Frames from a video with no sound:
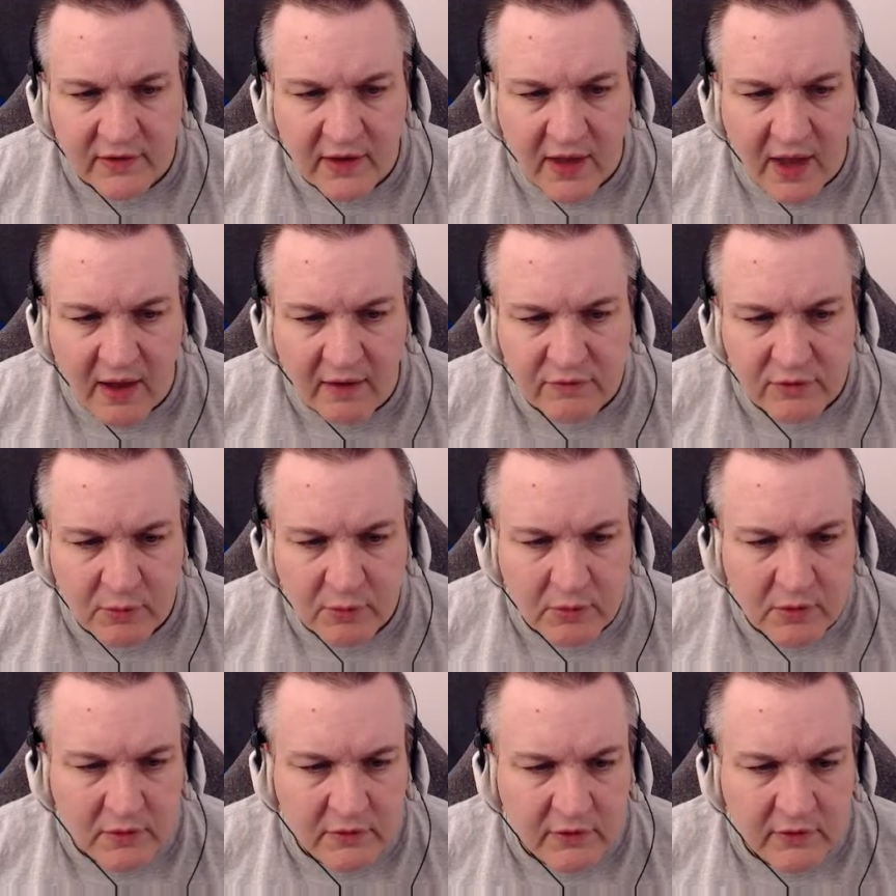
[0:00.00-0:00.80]
it
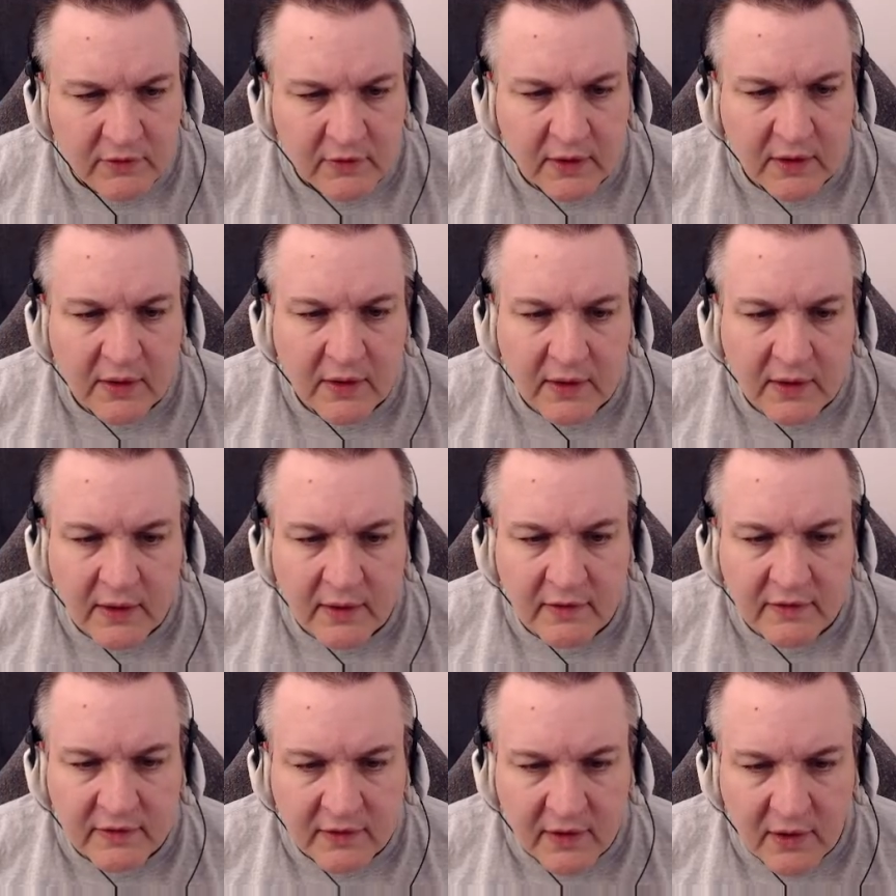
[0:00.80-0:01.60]
afterwards.
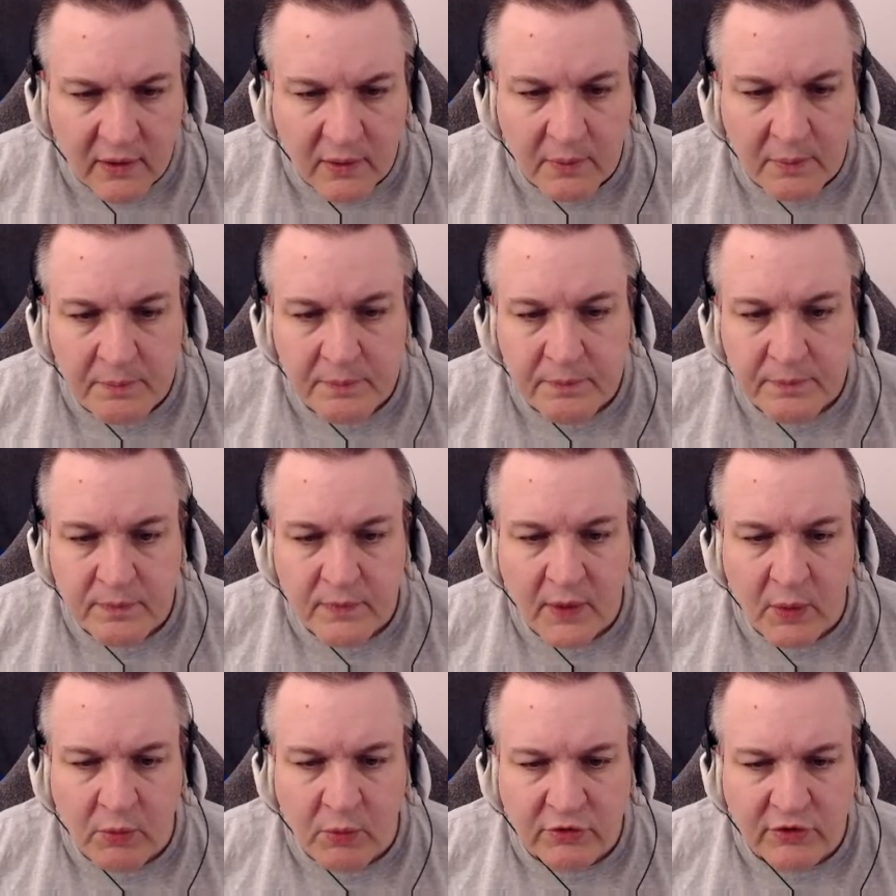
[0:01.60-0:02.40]
So
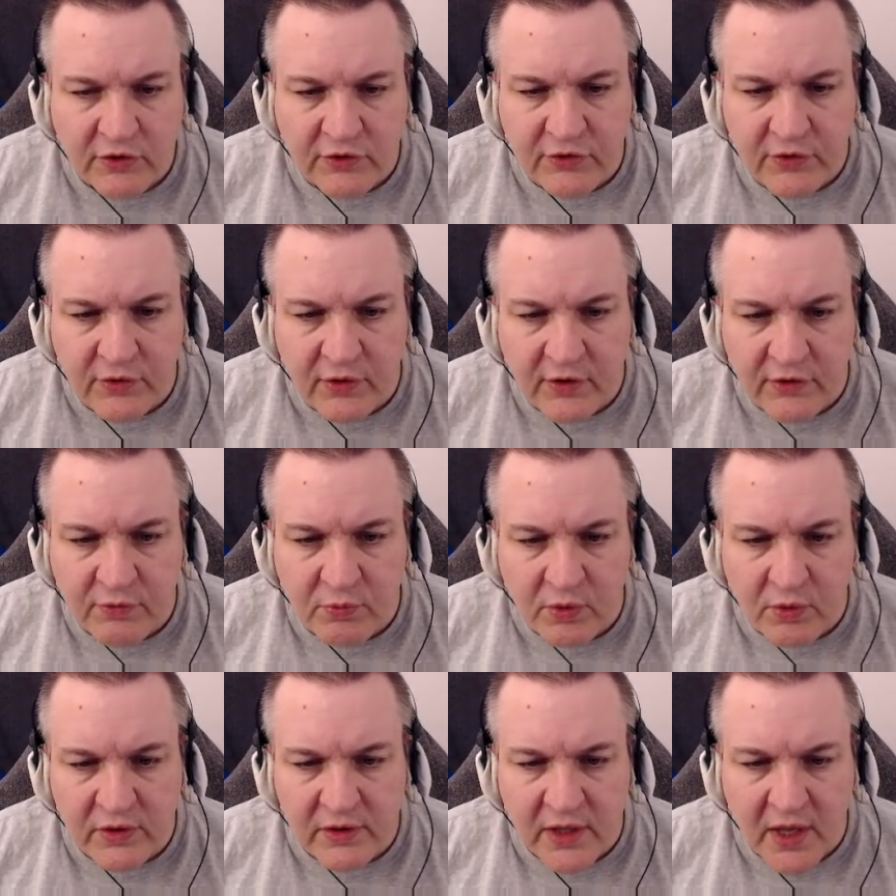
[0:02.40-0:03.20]
we'll just do this
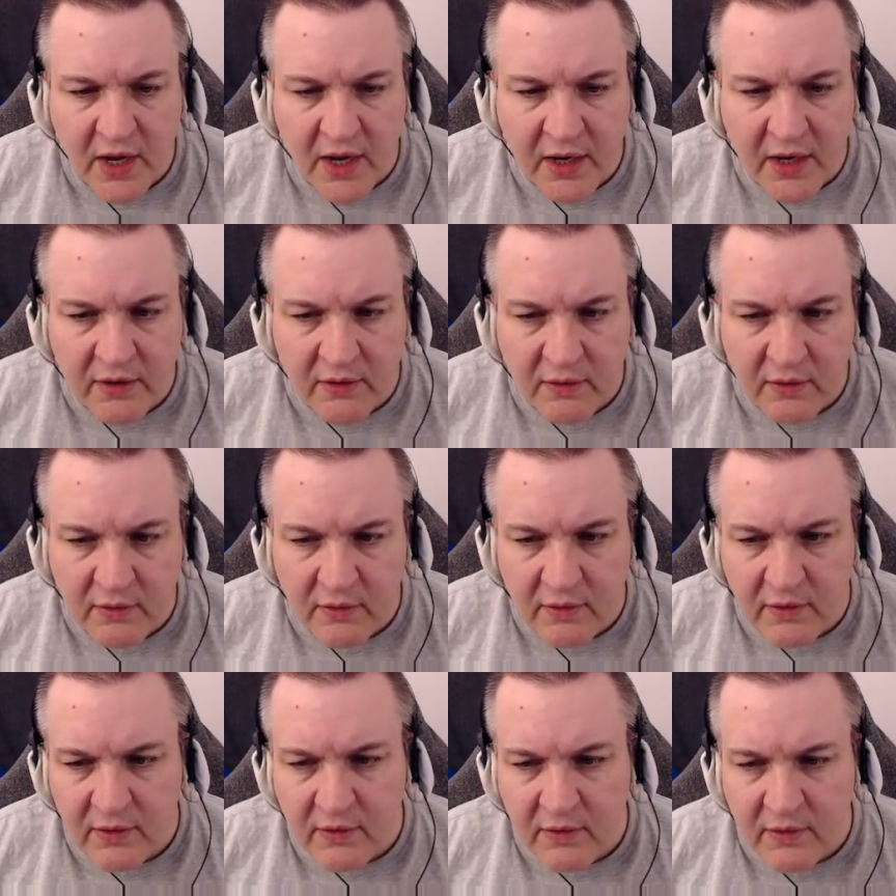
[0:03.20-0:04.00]
one line
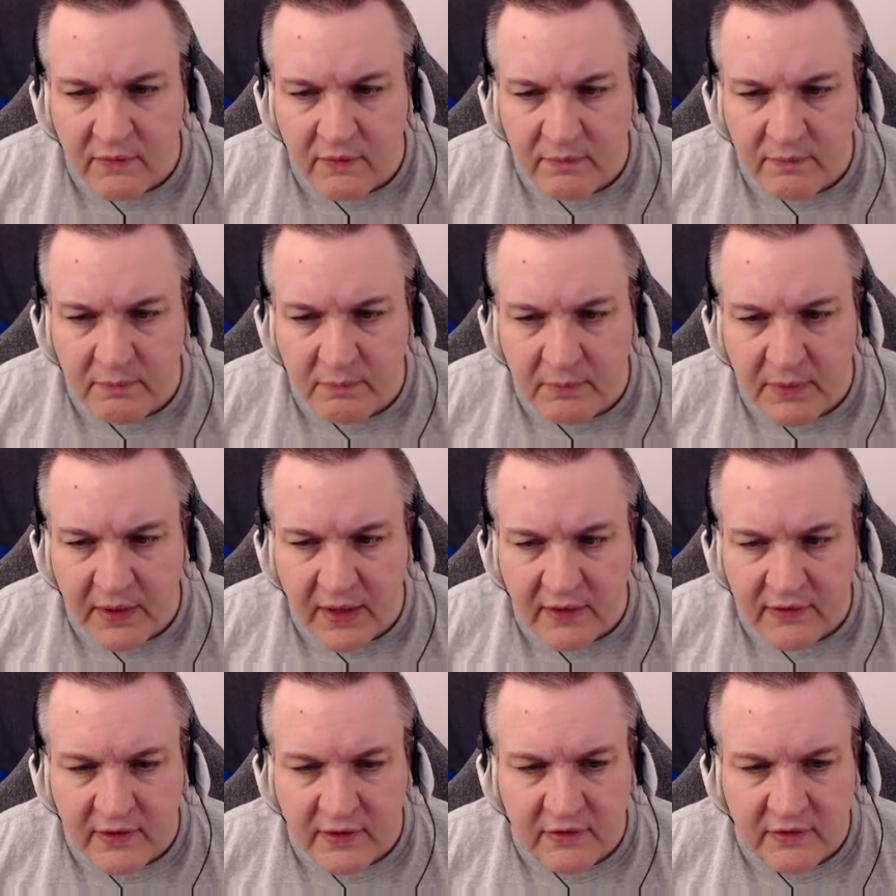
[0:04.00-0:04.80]

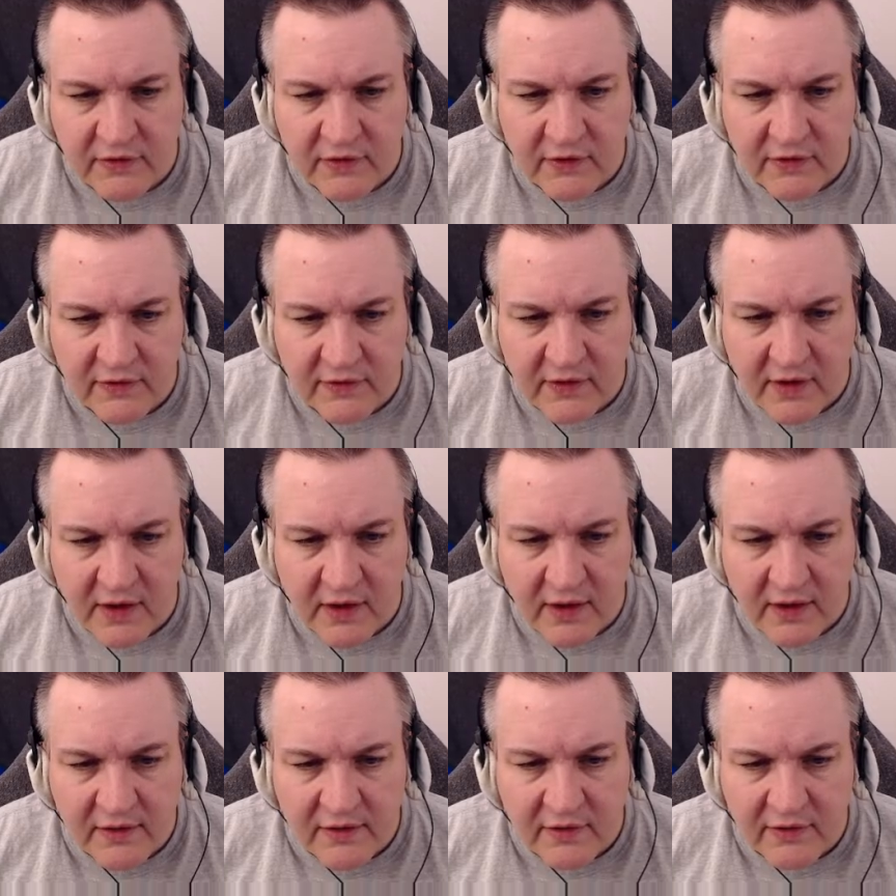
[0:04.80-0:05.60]
because it just
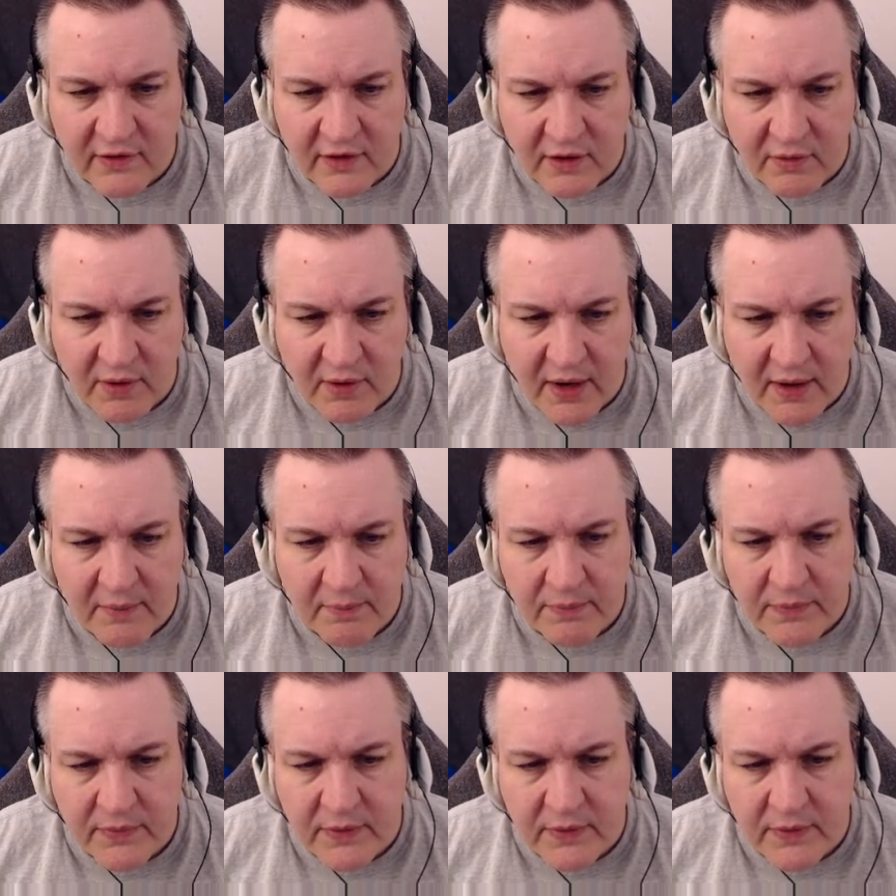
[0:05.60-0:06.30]
doesn't look right.